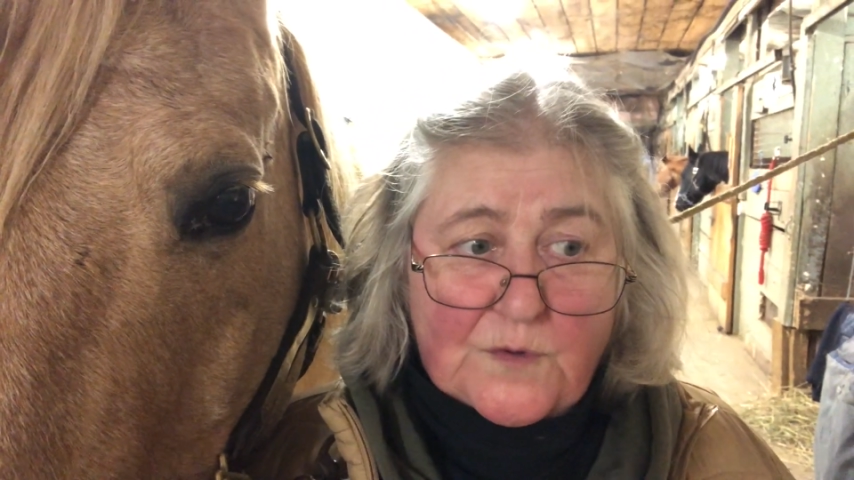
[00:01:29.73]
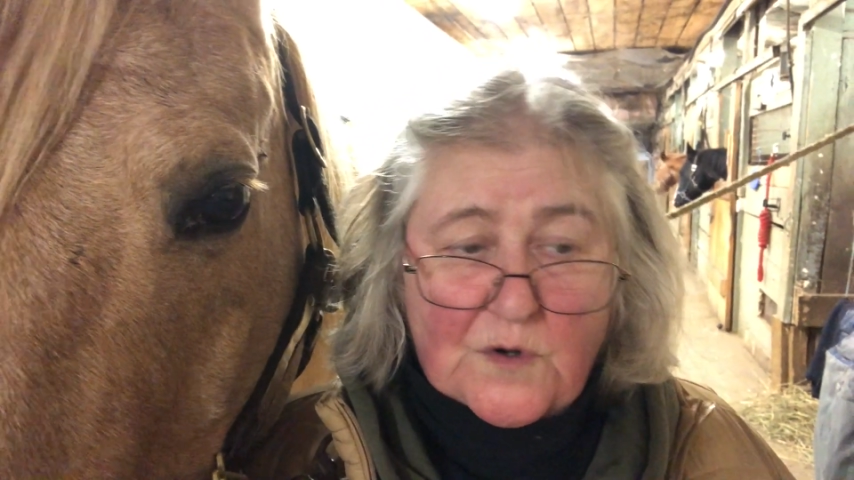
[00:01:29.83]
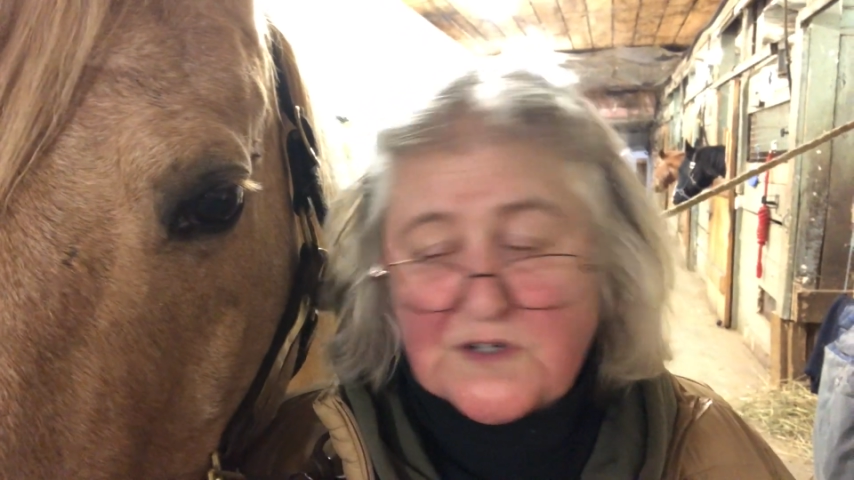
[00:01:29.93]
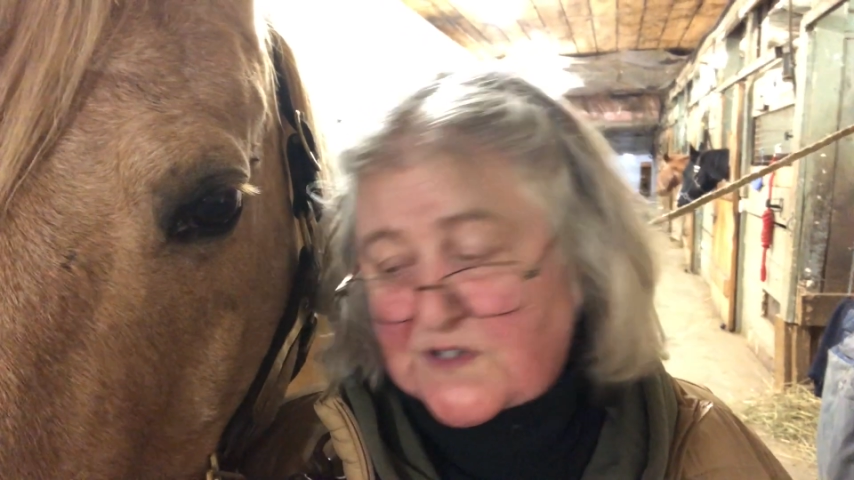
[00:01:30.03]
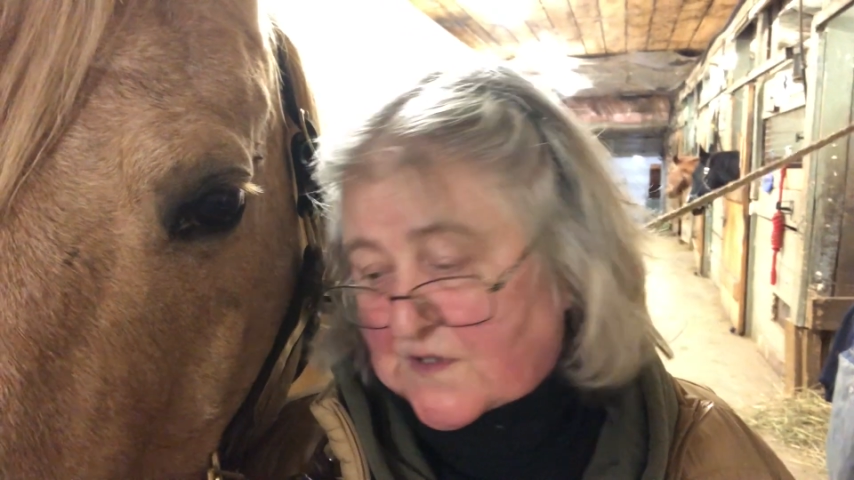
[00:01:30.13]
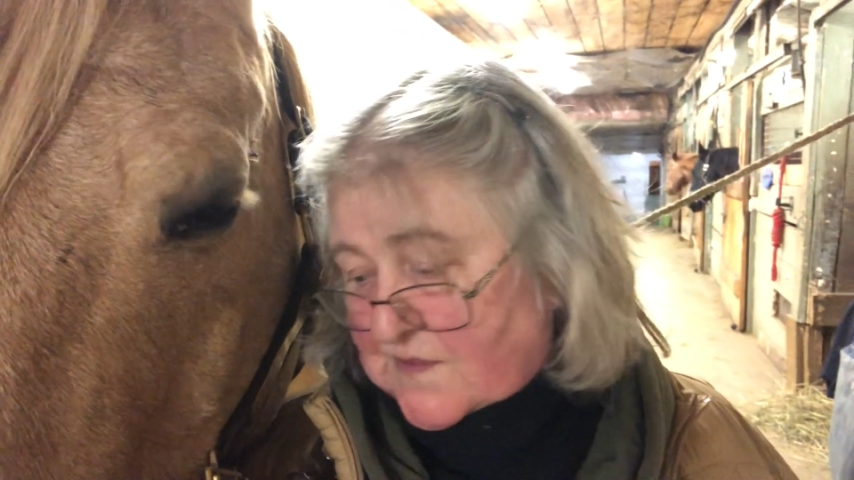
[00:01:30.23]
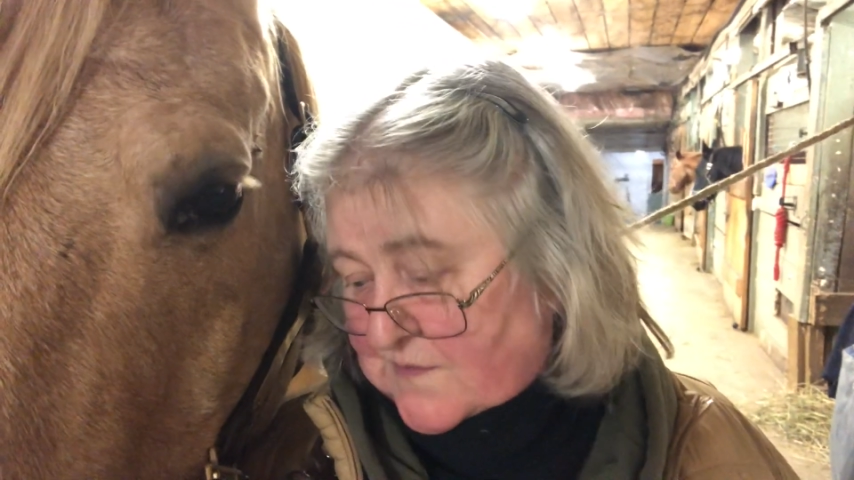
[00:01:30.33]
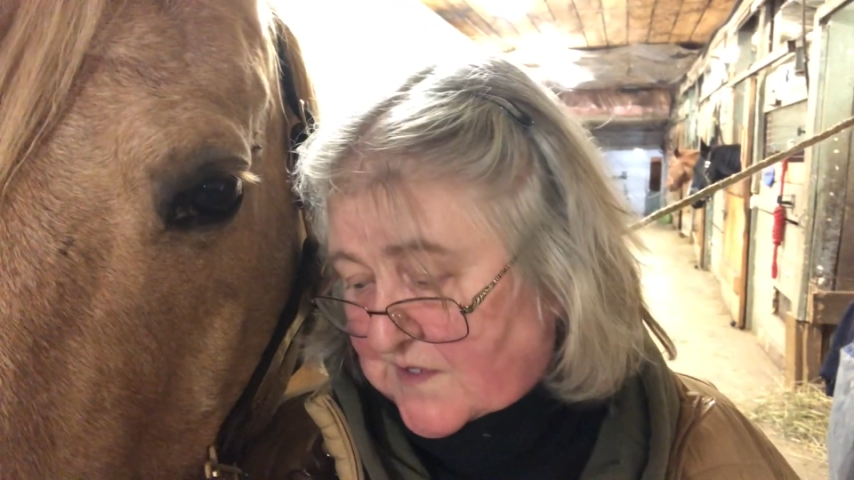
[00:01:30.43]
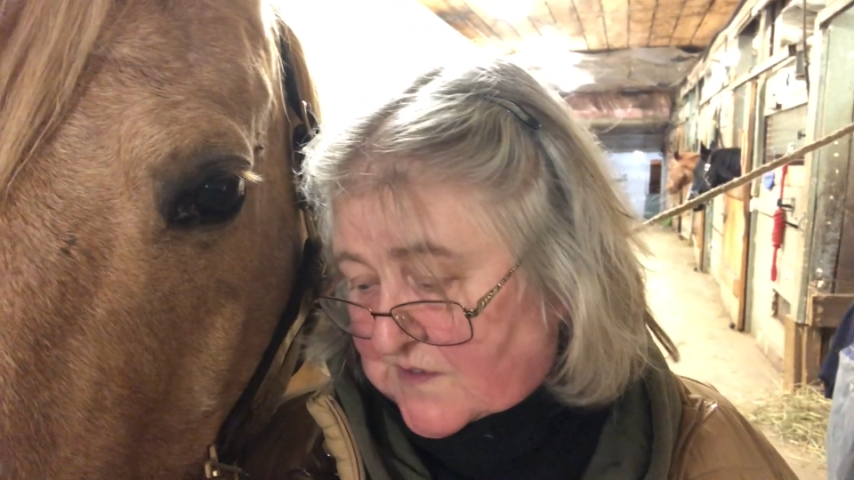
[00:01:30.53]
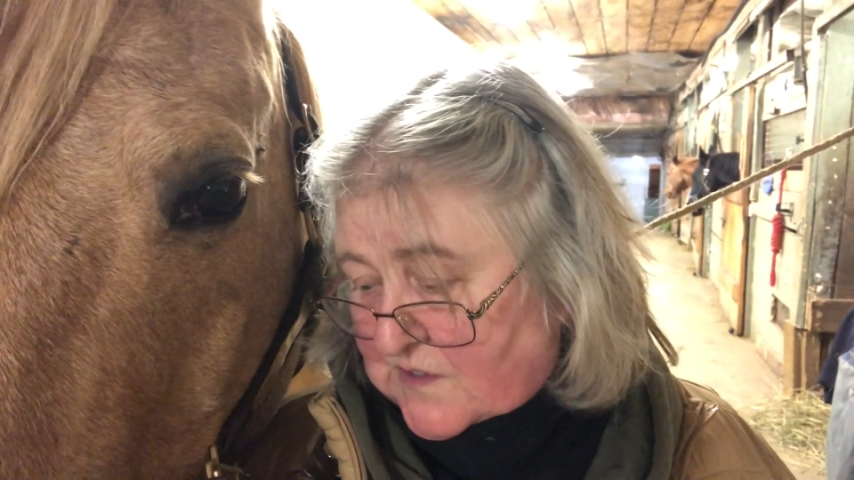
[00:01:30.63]
horse
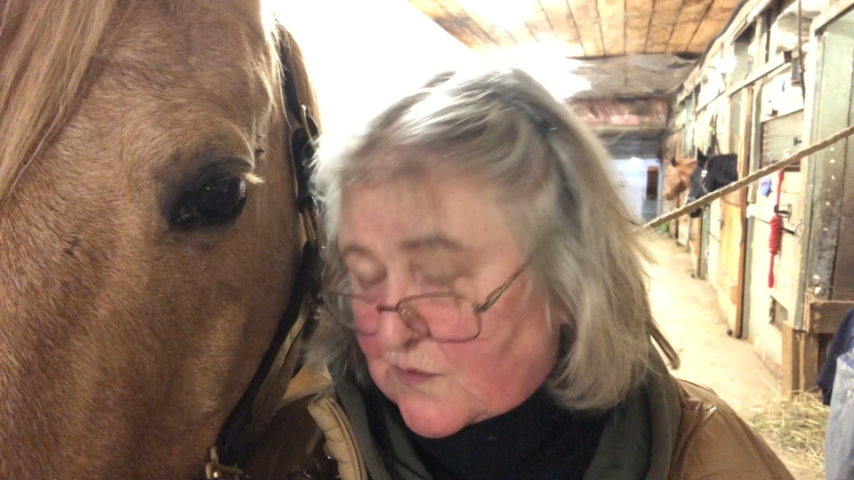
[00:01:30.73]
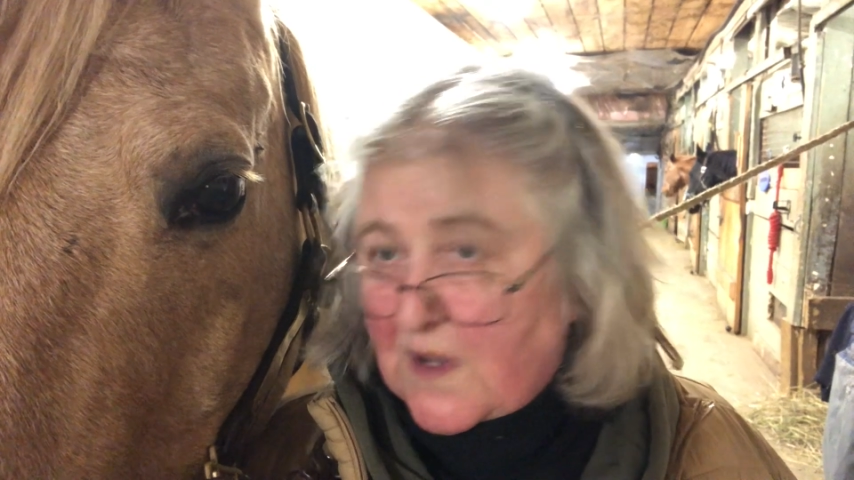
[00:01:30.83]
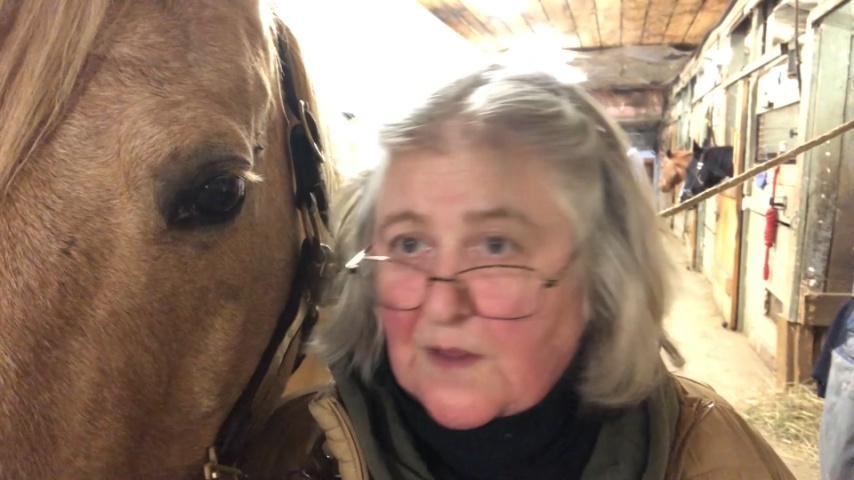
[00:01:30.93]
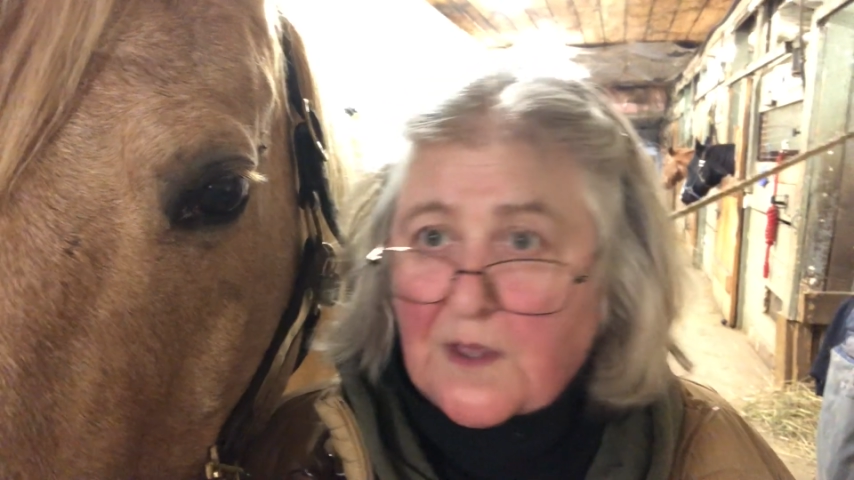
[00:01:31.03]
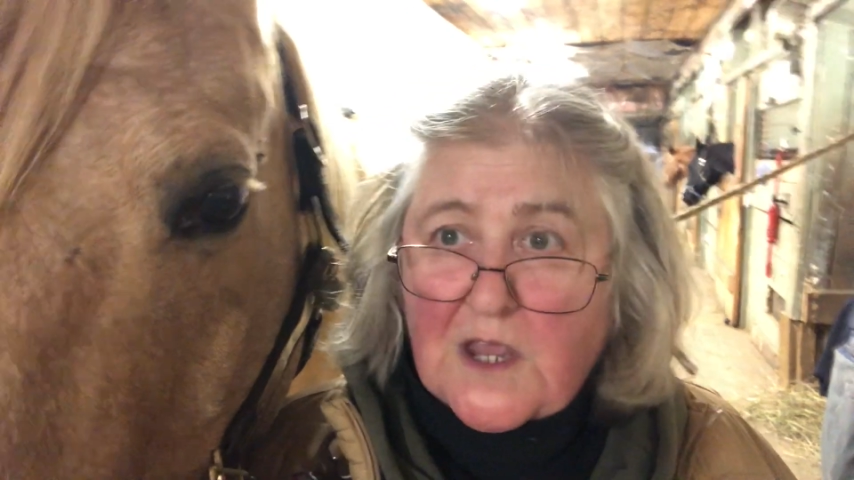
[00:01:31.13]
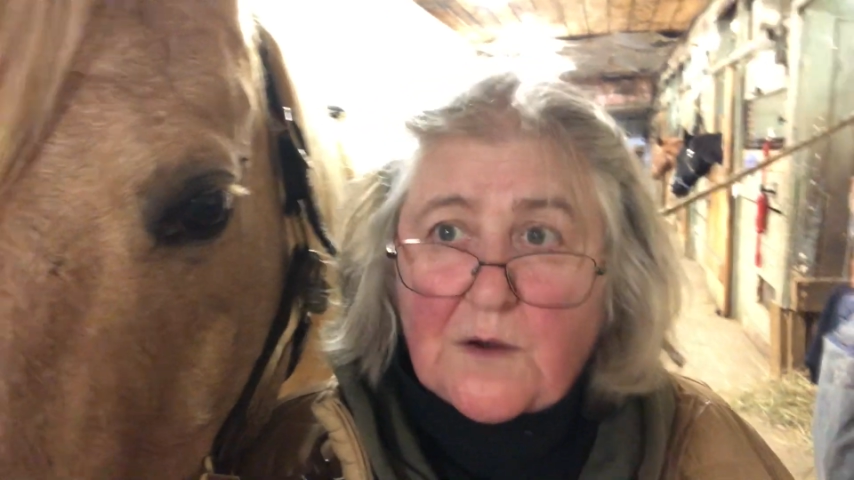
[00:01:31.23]
is as well.